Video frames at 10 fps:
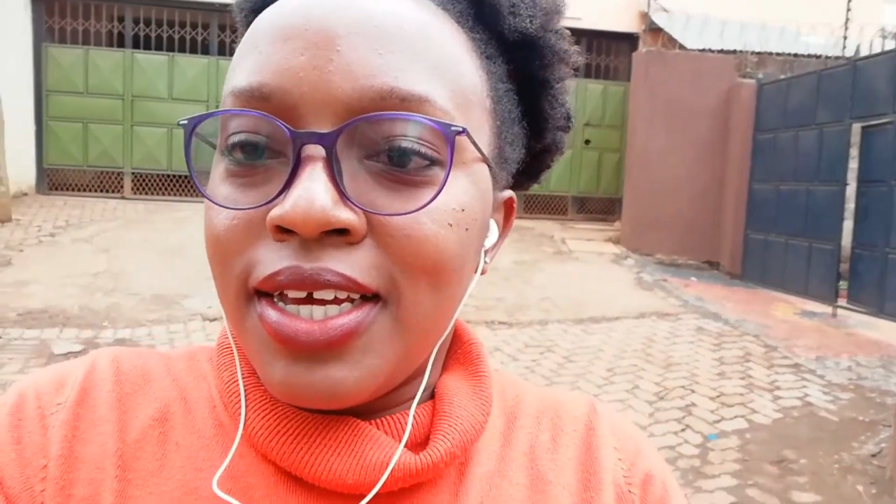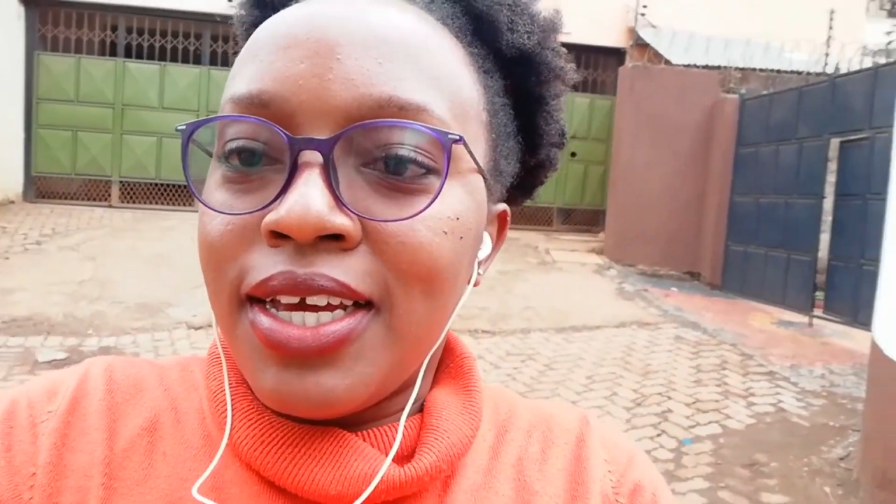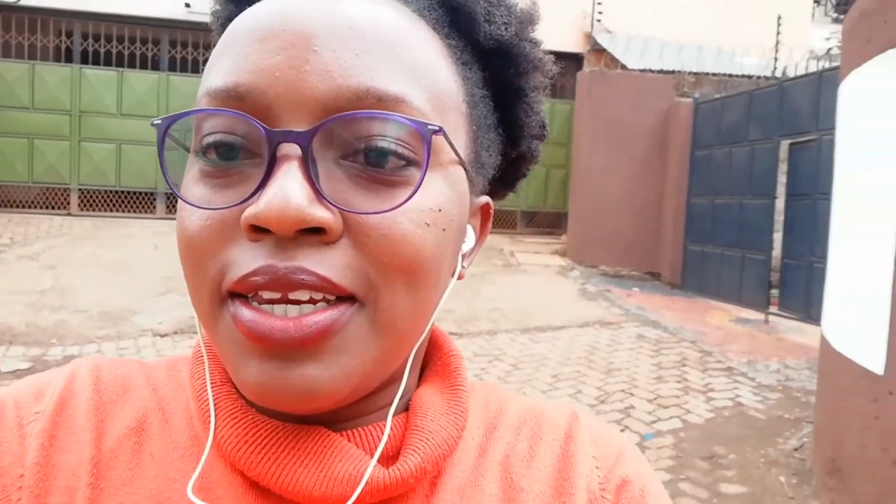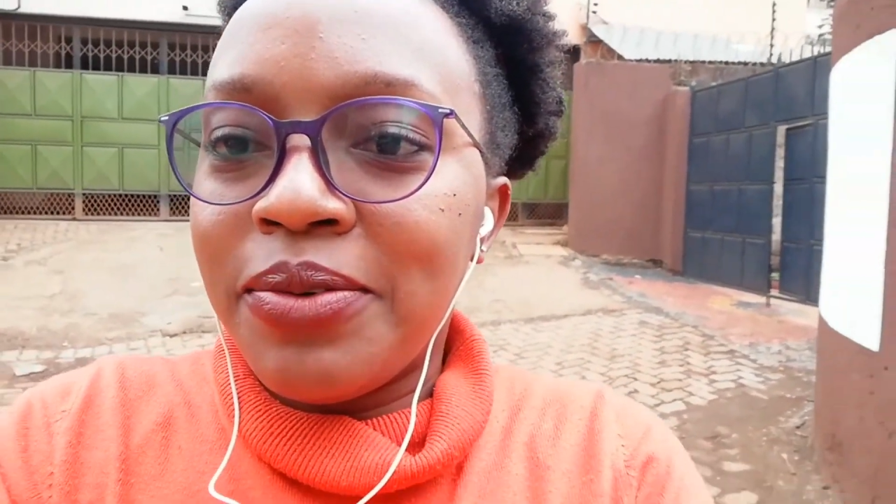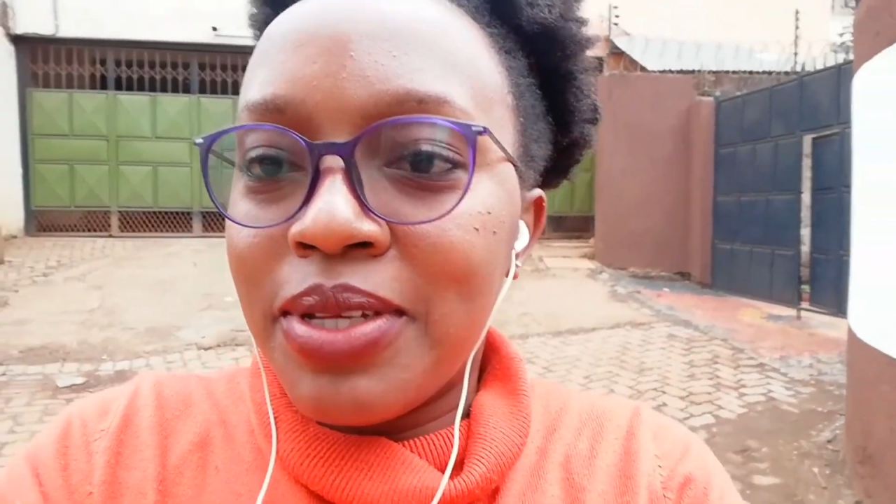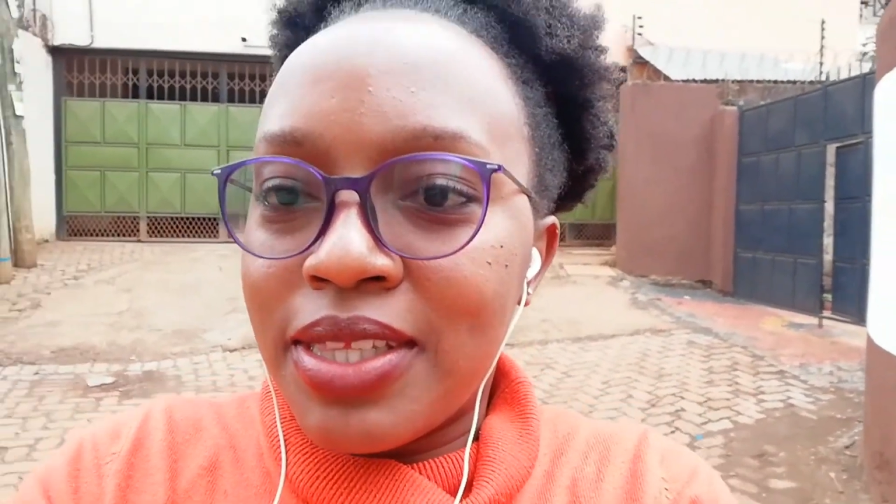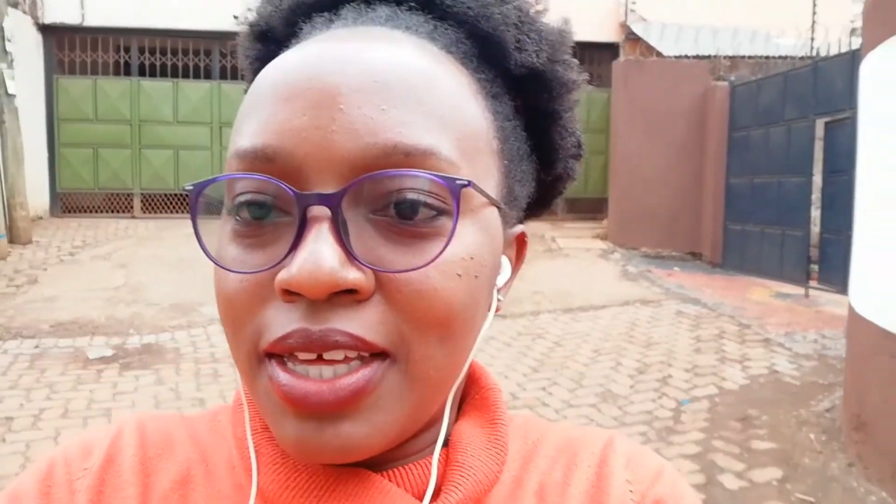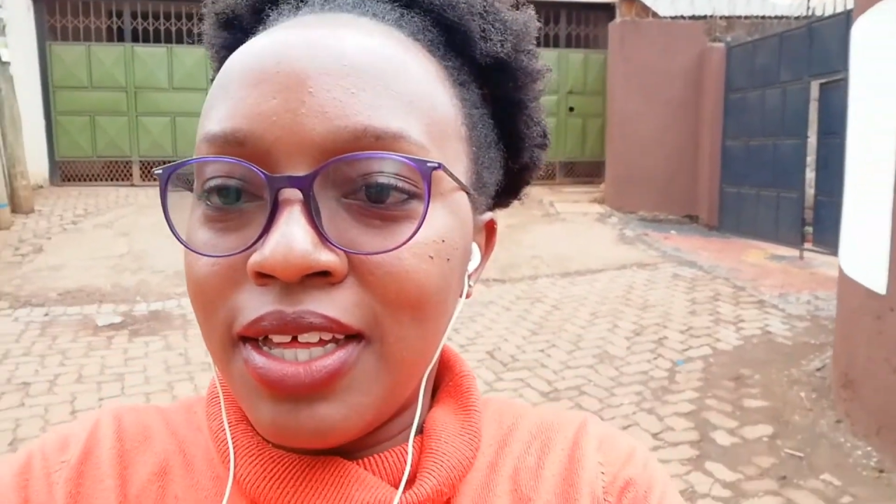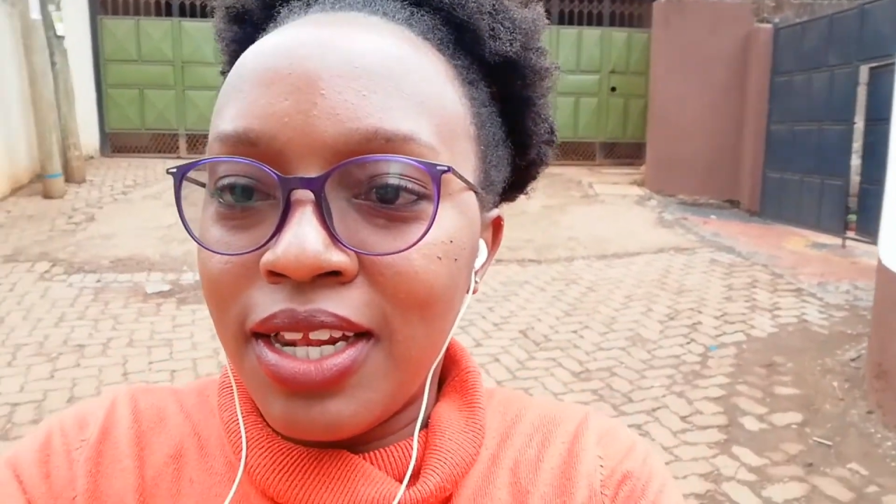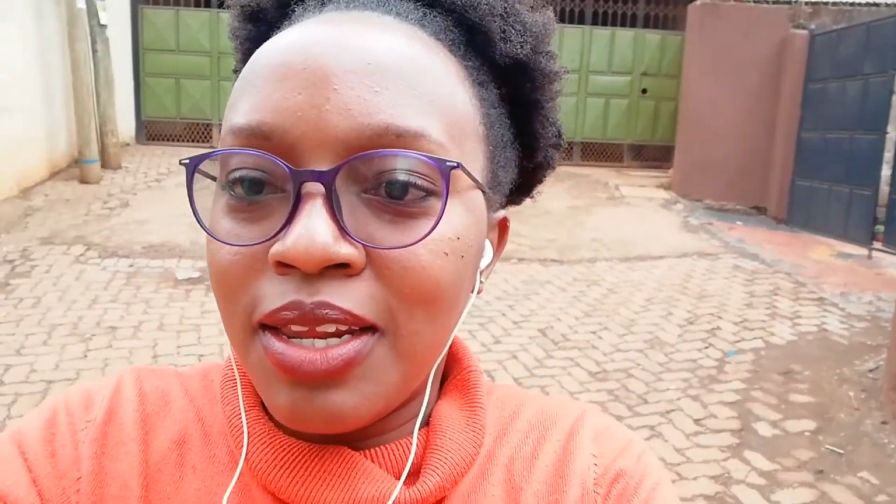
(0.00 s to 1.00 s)
Anyways,
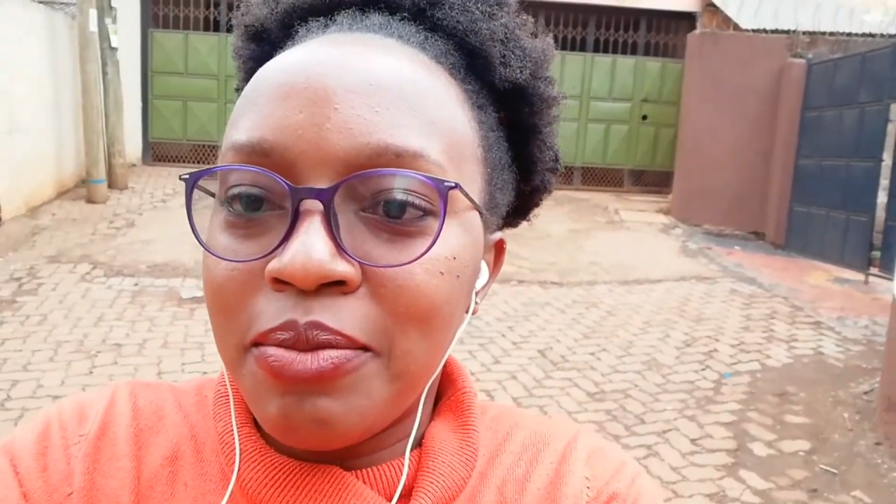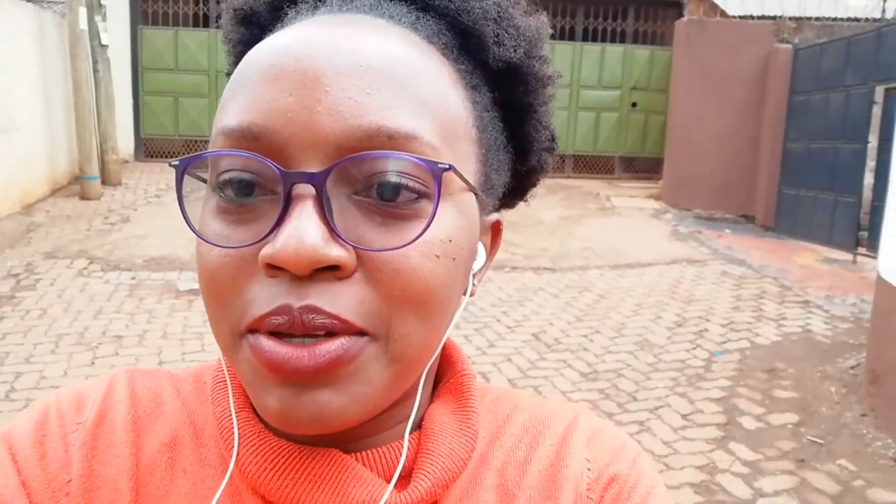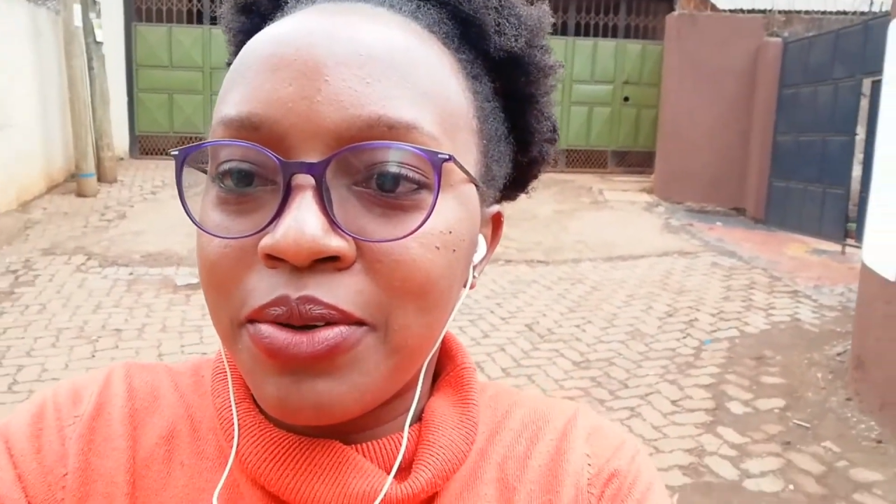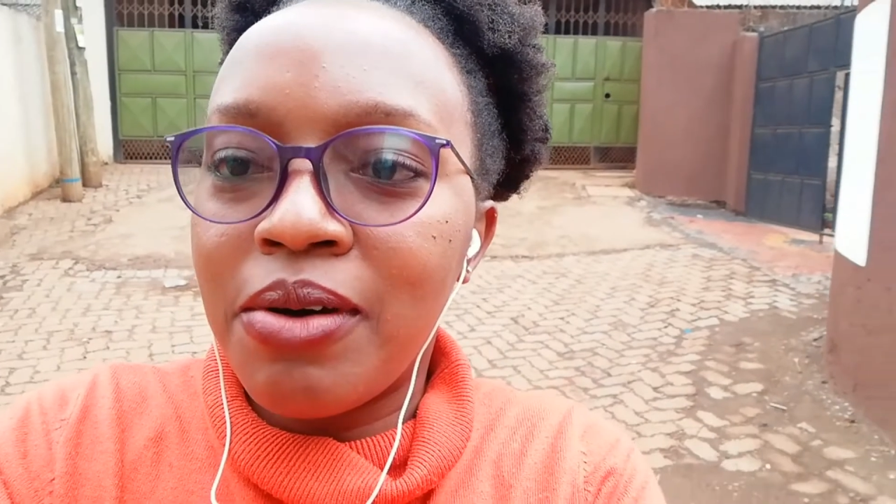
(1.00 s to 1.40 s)
let me go